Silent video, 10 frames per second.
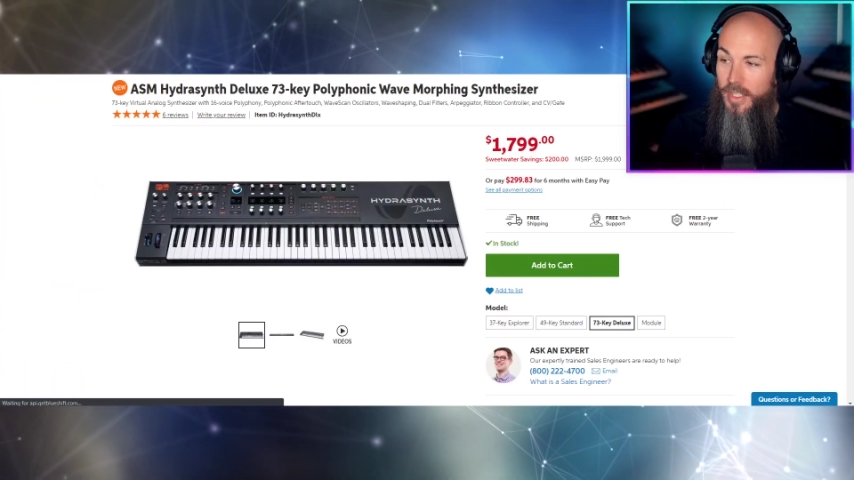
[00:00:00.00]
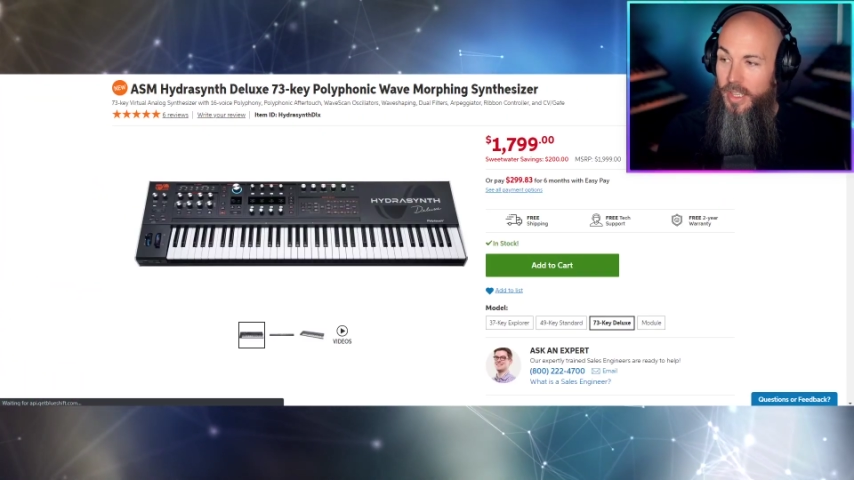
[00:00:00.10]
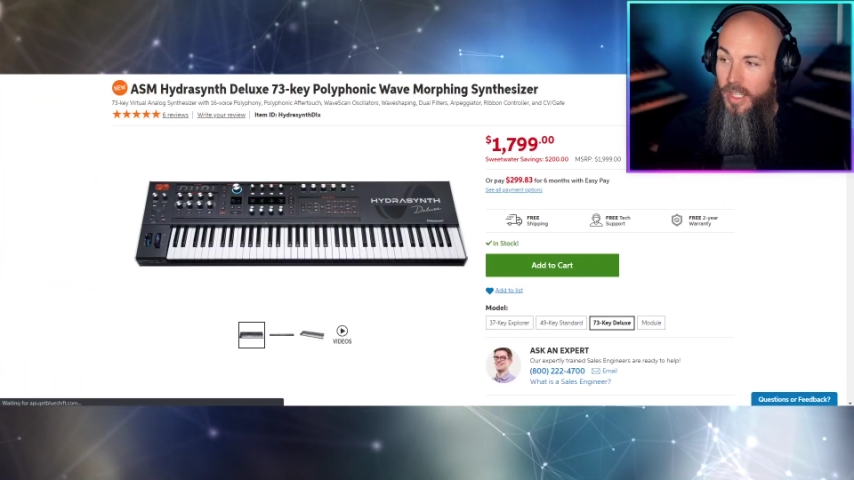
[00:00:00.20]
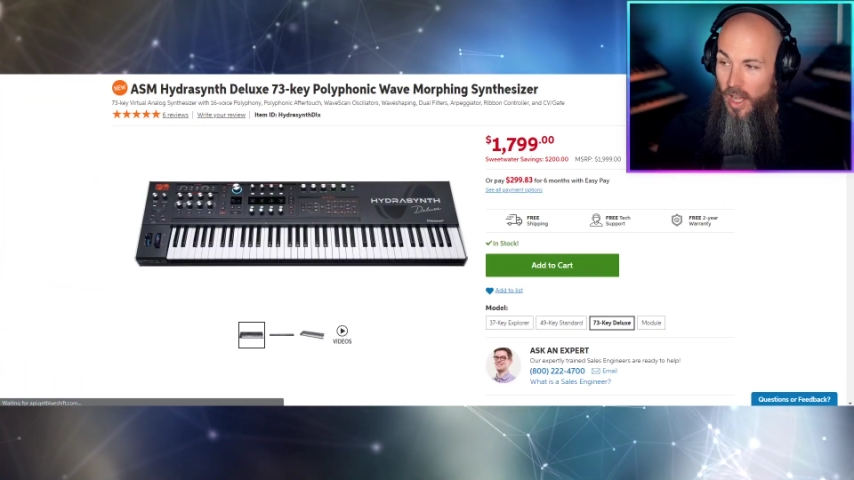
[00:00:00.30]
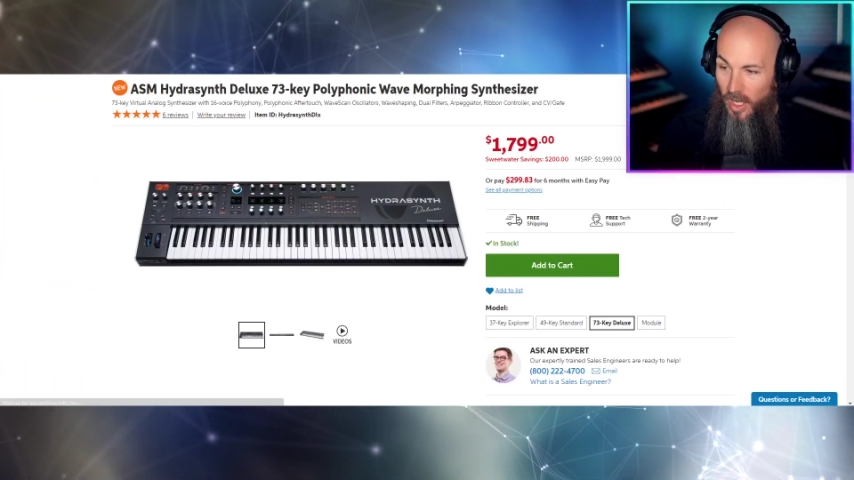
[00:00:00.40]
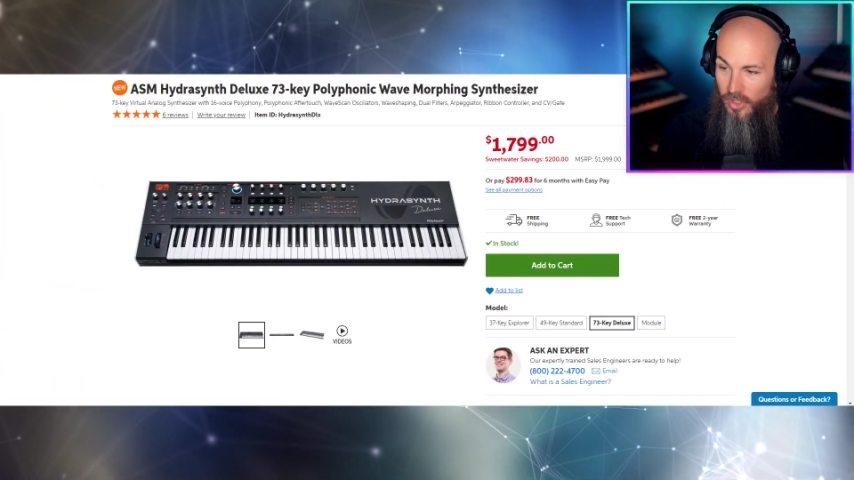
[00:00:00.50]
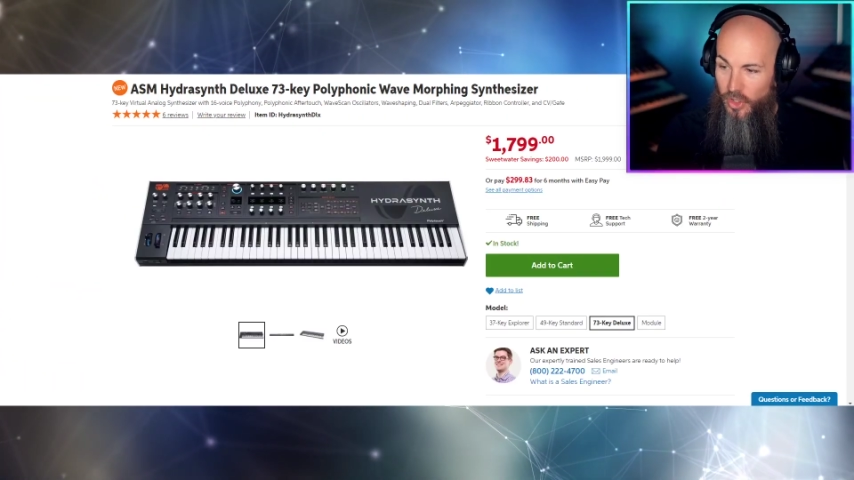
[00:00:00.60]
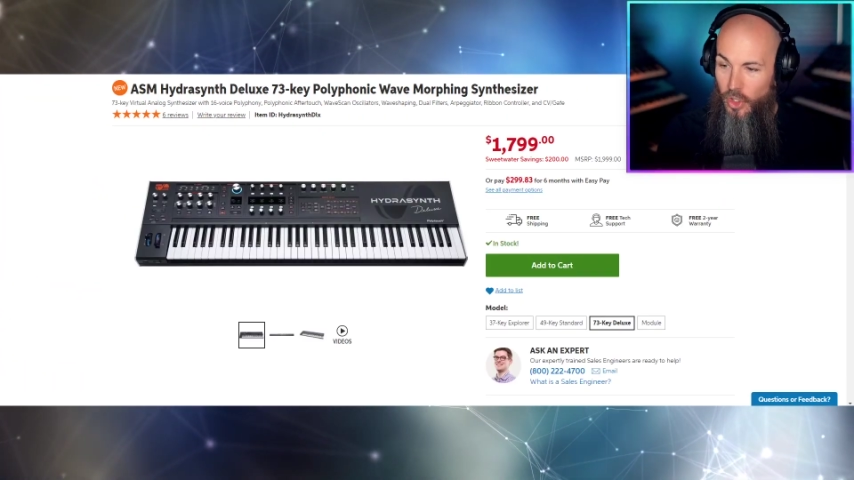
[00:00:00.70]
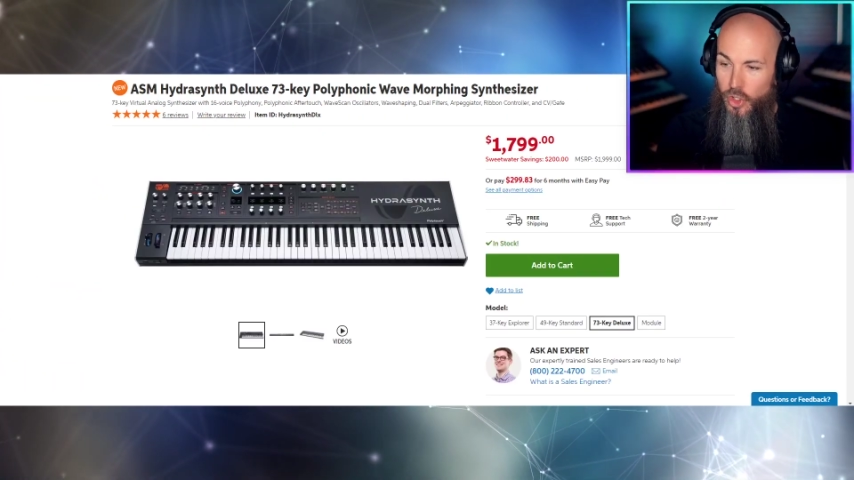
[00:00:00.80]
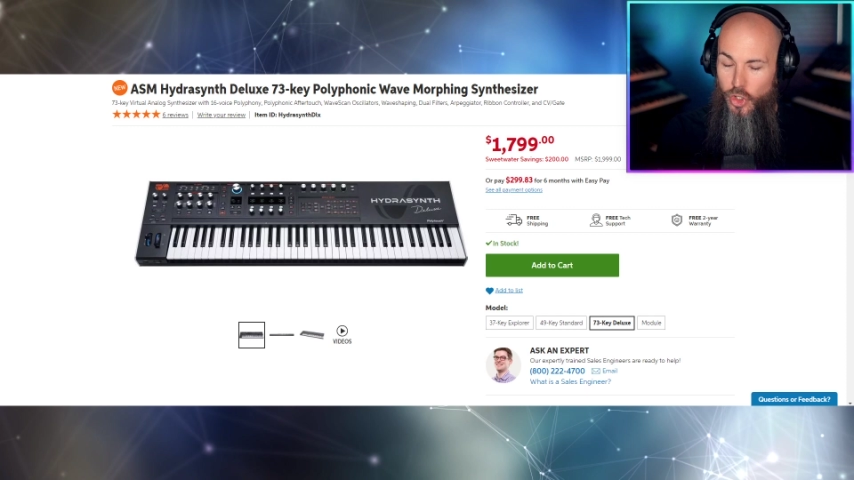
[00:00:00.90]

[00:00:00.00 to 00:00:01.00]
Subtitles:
Deluxe.